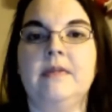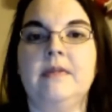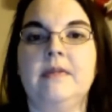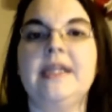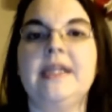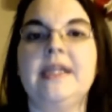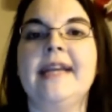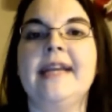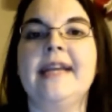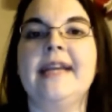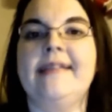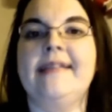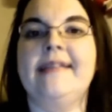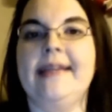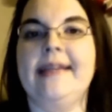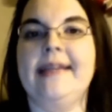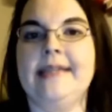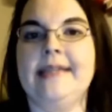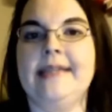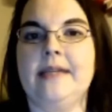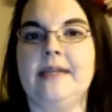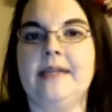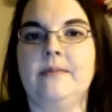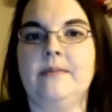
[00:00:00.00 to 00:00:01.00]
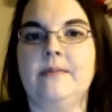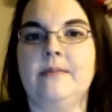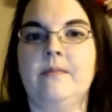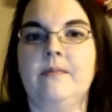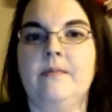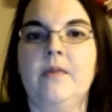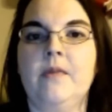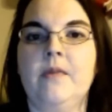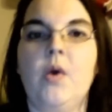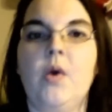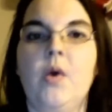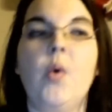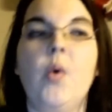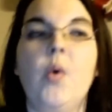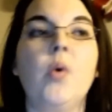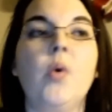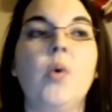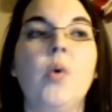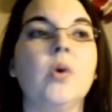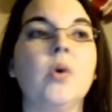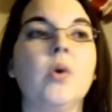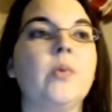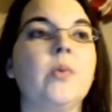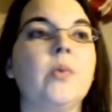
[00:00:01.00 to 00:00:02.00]
Yes, they did.
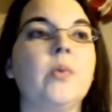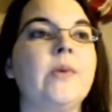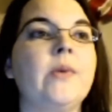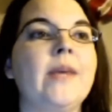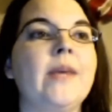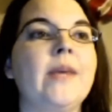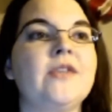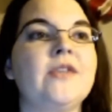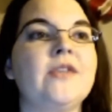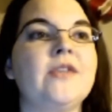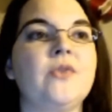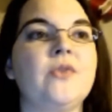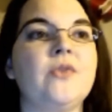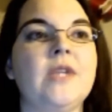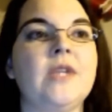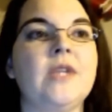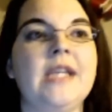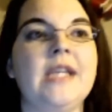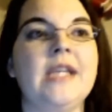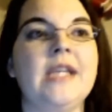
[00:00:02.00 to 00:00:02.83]
Or we went to the